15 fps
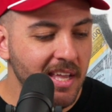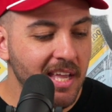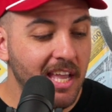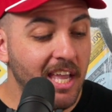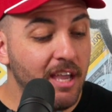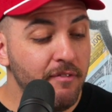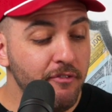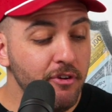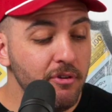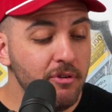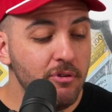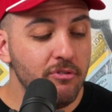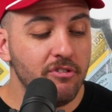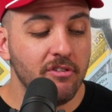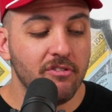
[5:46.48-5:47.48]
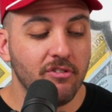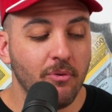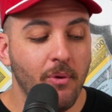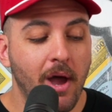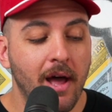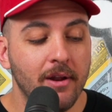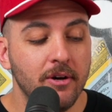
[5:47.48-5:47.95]
If you're using
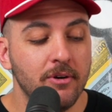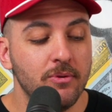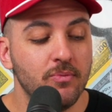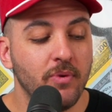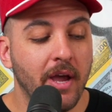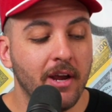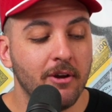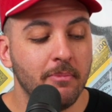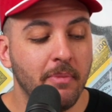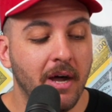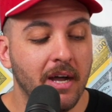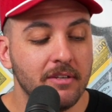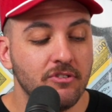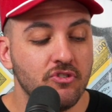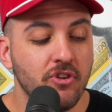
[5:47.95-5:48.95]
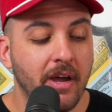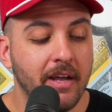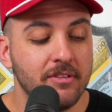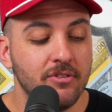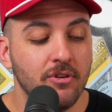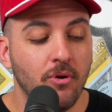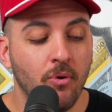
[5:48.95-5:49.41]
Serato, Rekordbox,
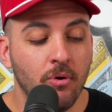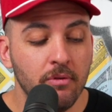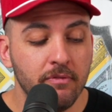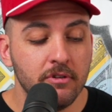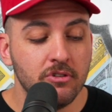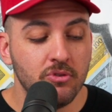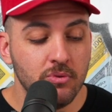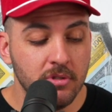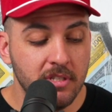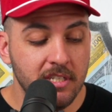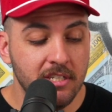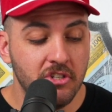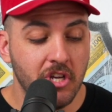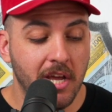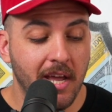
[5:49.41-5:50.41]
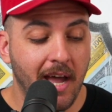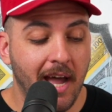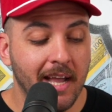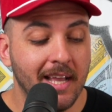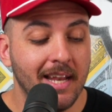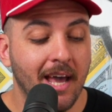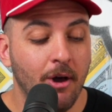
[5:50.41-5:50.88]
Tractor, or Virtual DJ, I
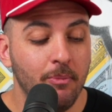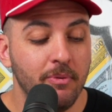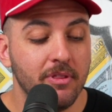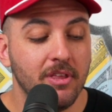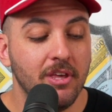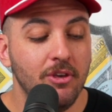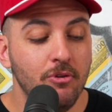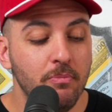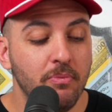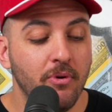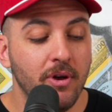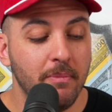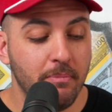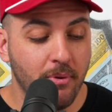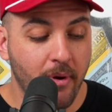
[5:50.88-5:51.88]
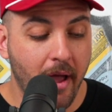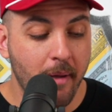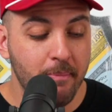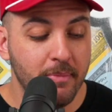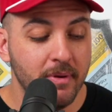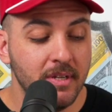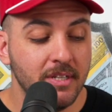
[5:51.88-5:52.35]
can help with cue point
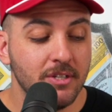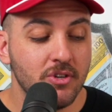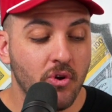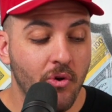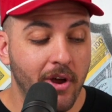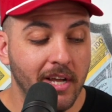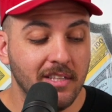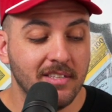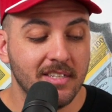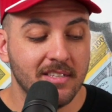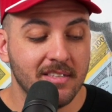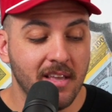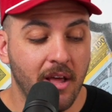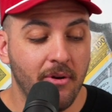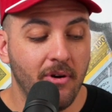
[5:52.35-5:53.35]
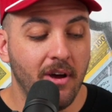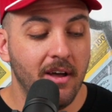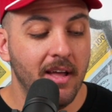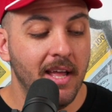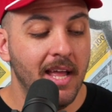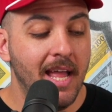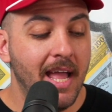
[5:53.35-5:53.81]
prep, crates, etc.
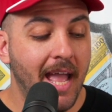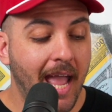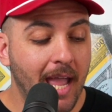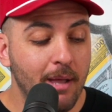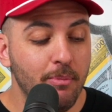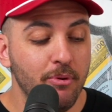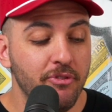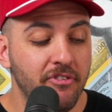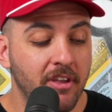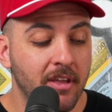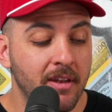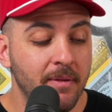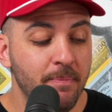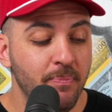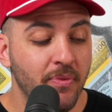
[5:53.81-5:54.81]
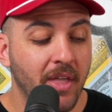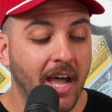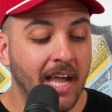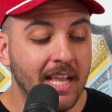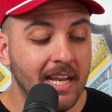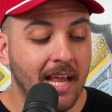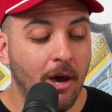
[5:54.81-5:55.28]
Ableton,
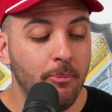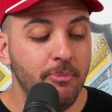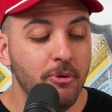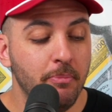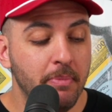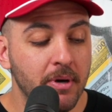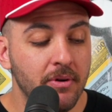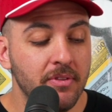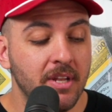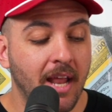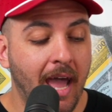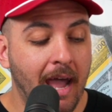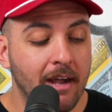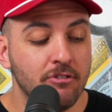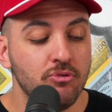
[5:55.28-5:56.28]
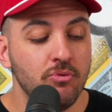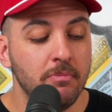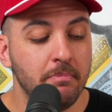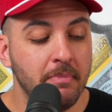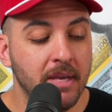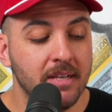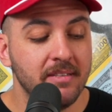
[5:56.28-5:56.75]
I can help you build an actual
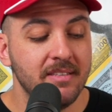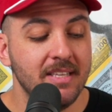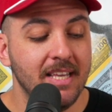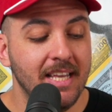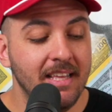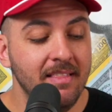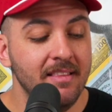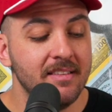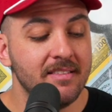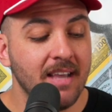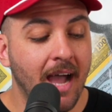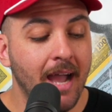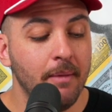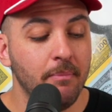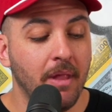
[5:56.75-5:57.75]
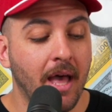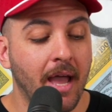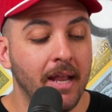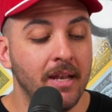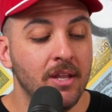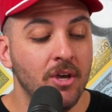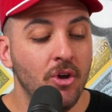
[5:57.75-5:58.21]
mix in the
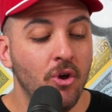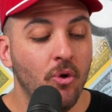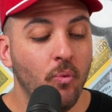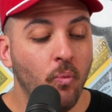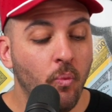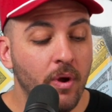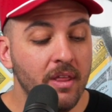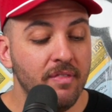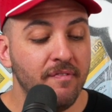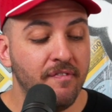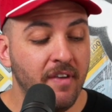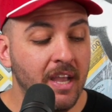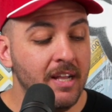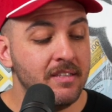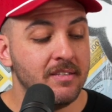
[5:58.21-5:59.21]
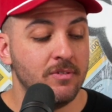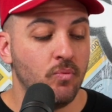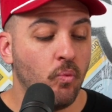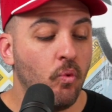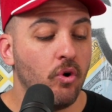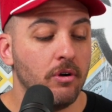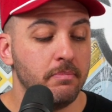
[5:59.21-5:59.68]
timeline with fades and
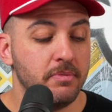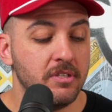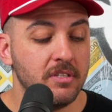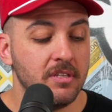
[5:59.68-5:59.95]
warps.